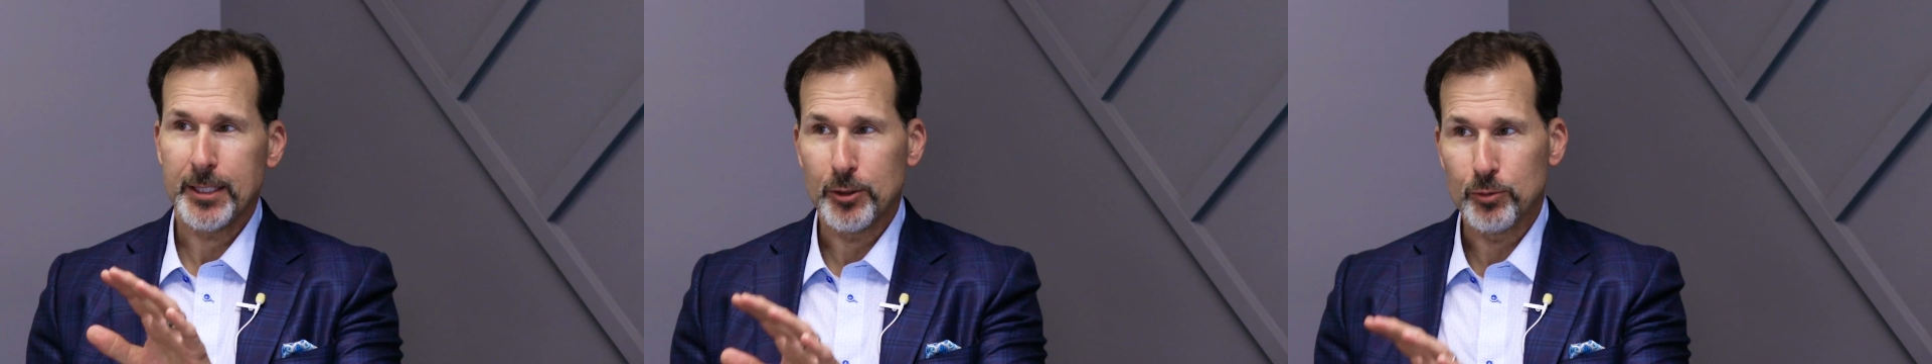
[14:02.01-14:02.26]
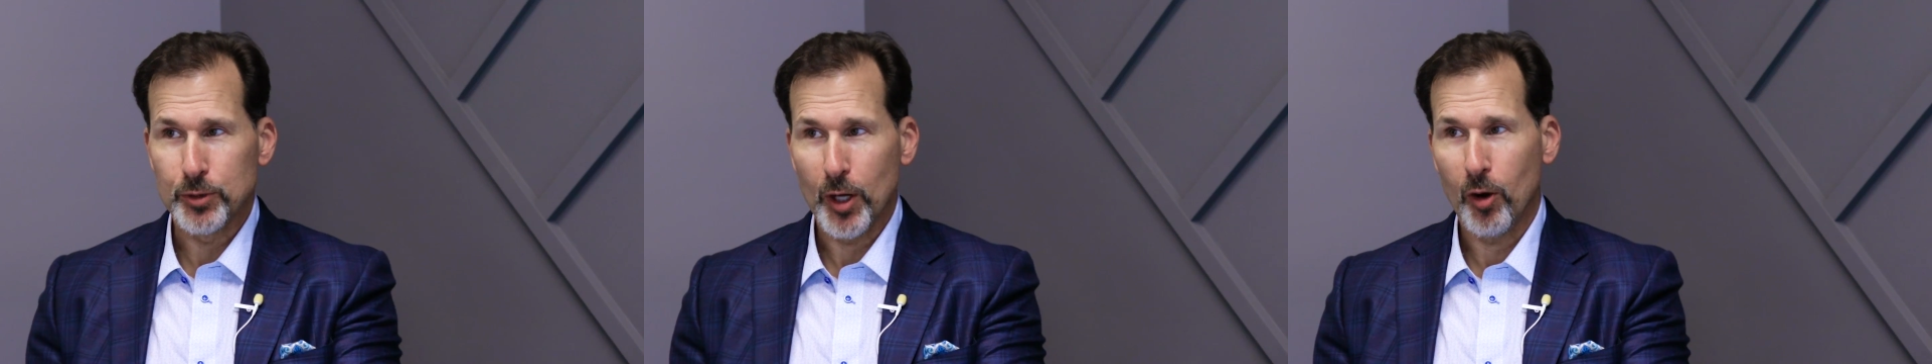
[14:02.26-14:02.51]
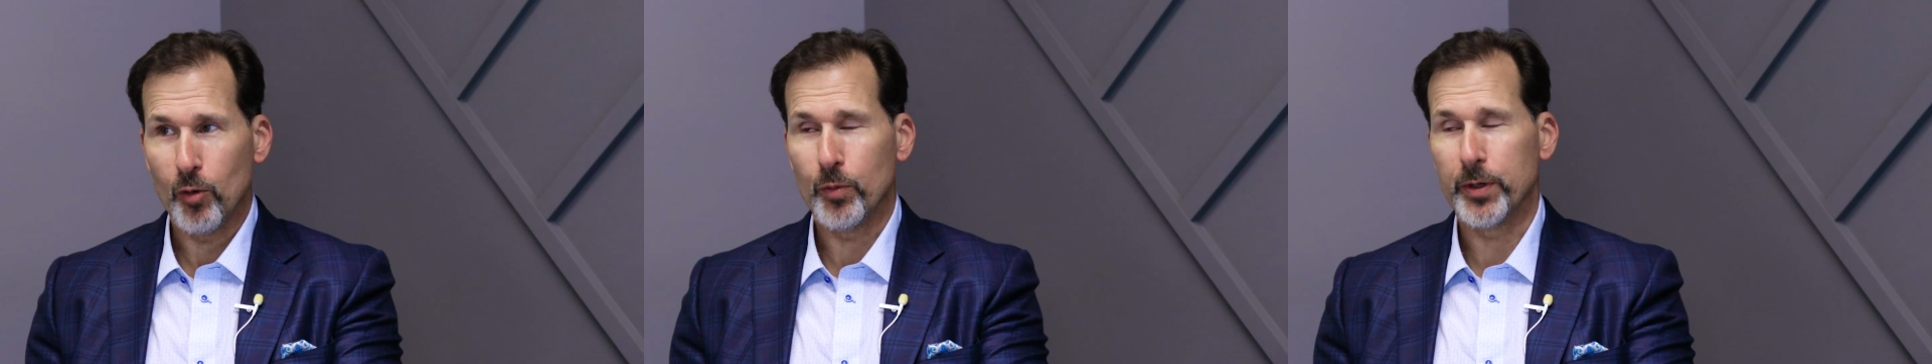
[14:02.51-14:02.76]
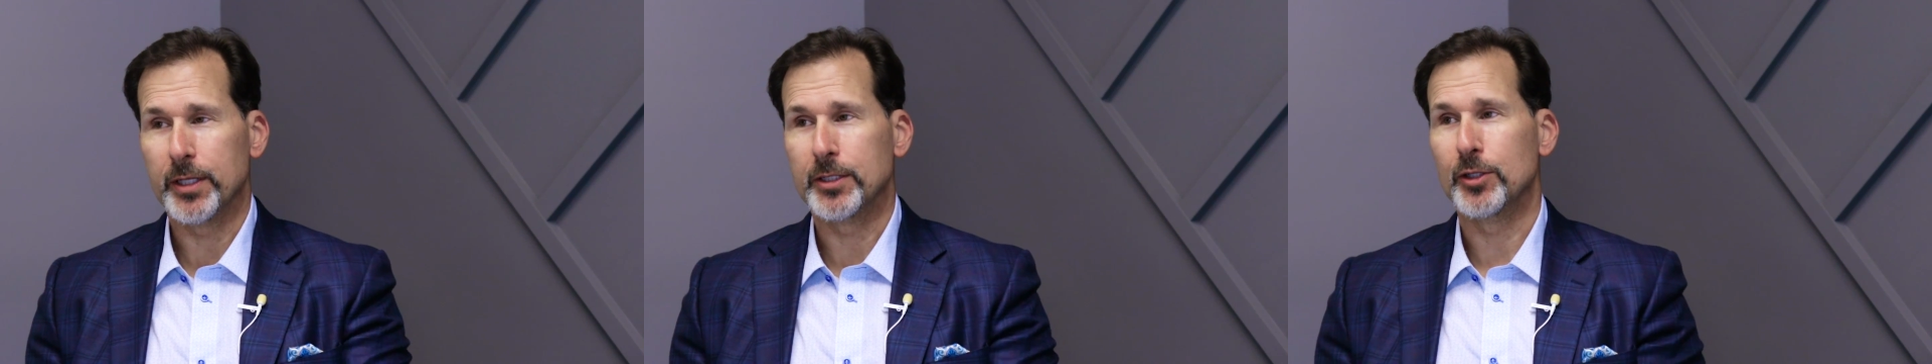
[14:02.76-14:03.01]
and you don't
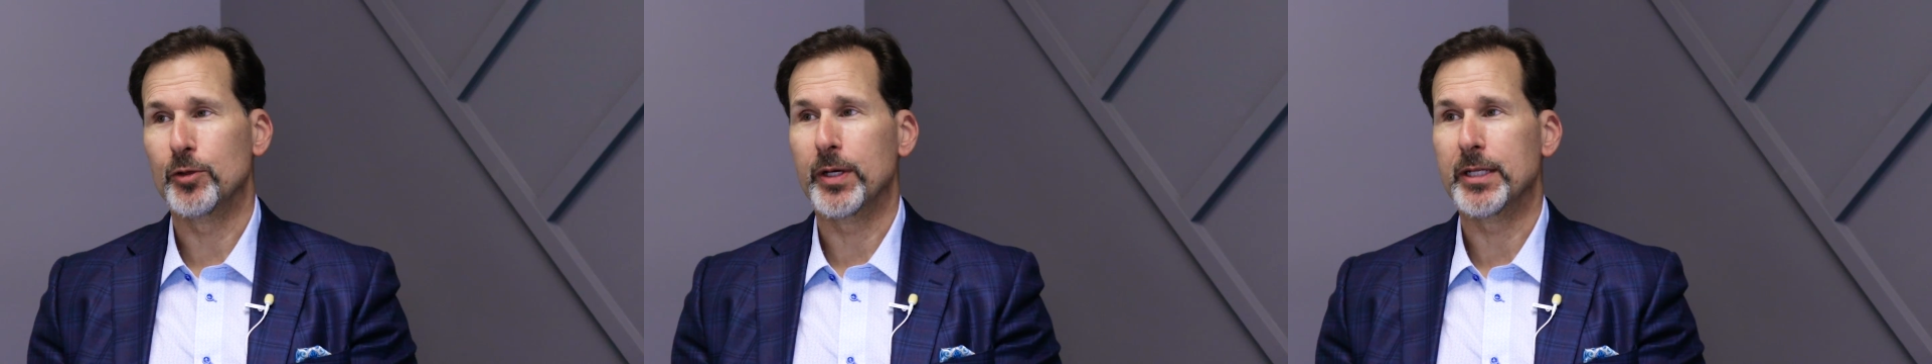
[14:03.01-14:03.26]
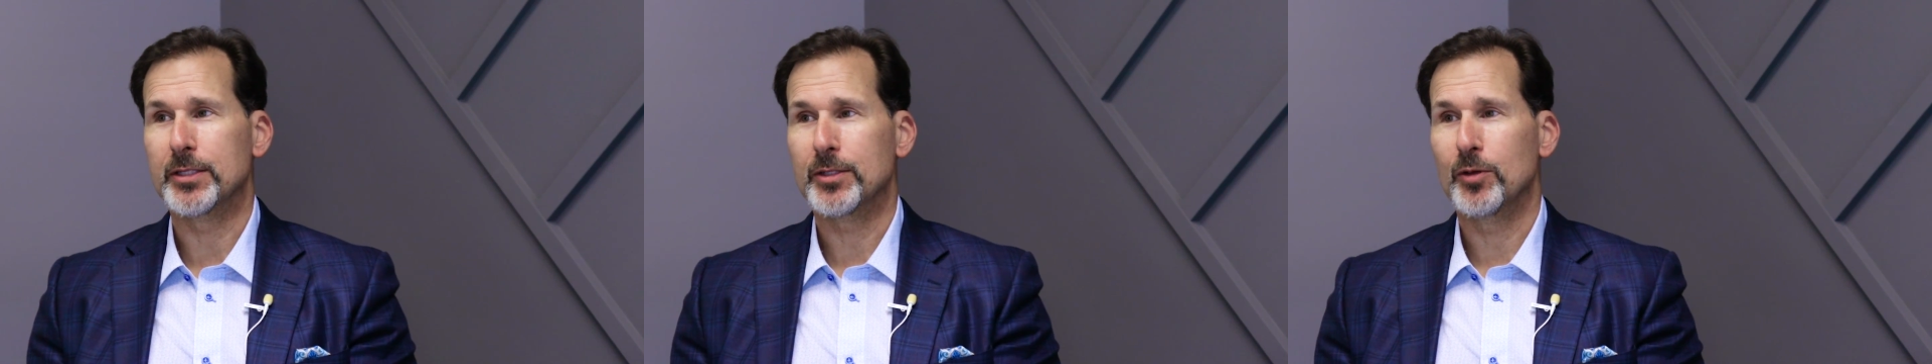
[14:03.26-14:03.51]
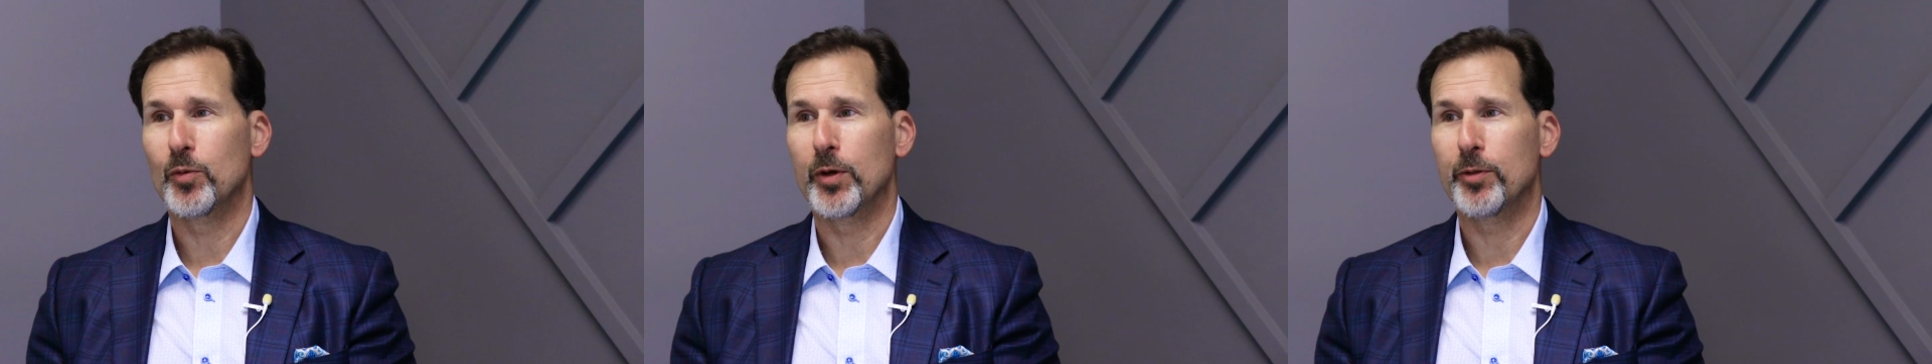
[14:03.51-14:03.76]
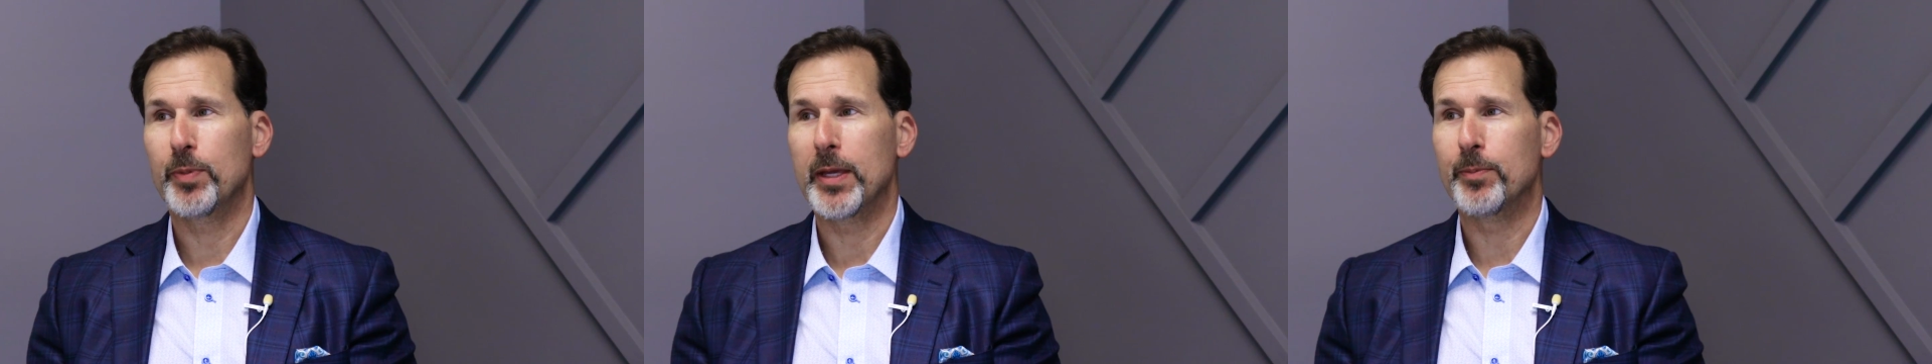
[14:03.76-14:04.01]
want to do it
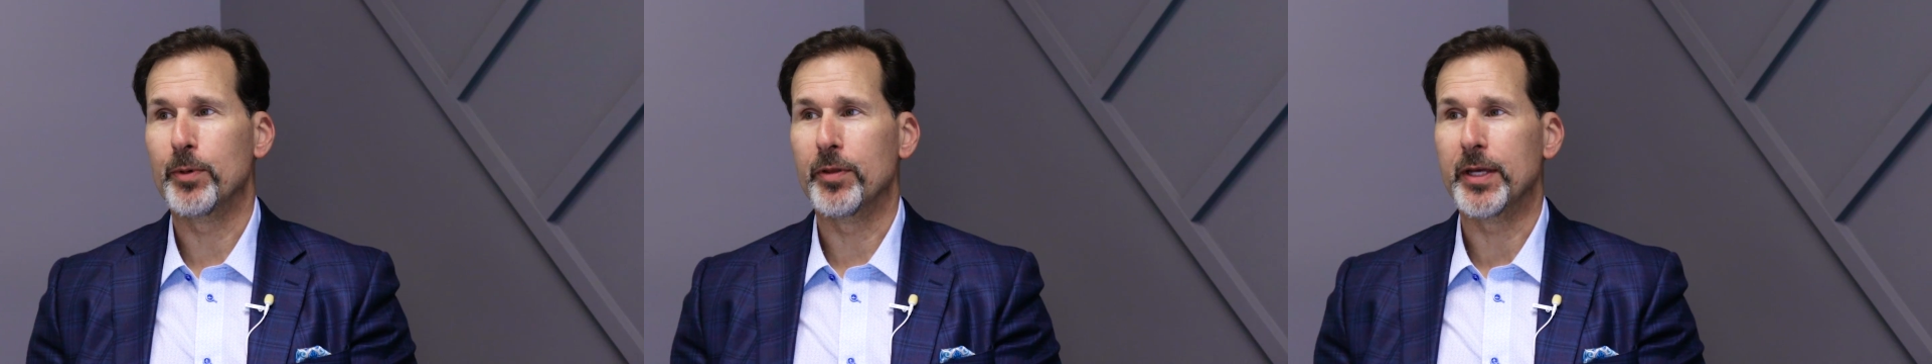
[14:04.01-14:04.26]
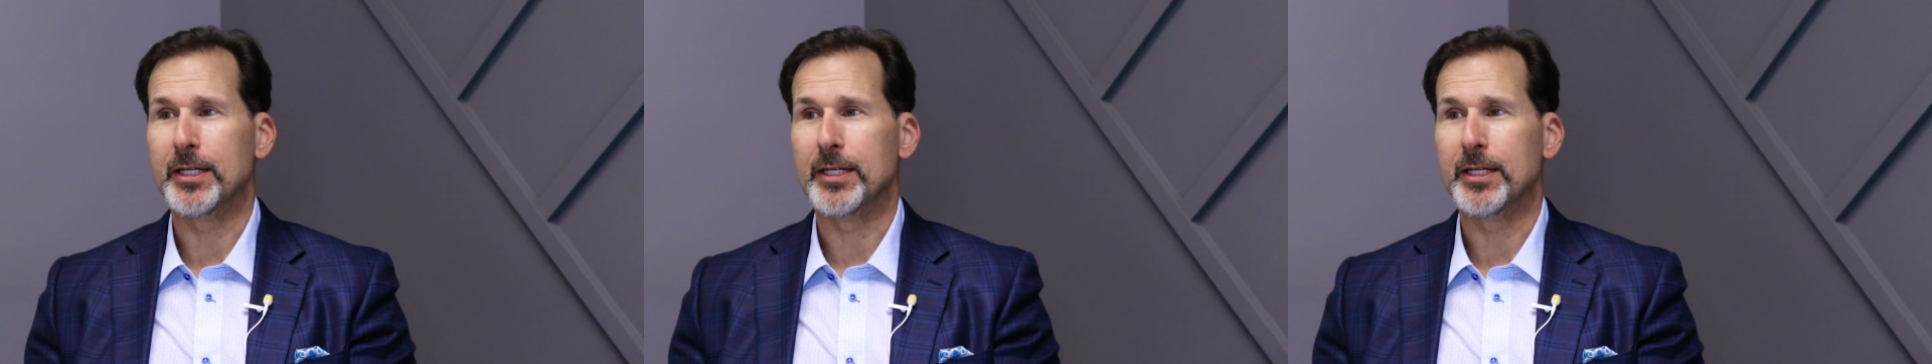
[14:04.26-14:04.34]
with people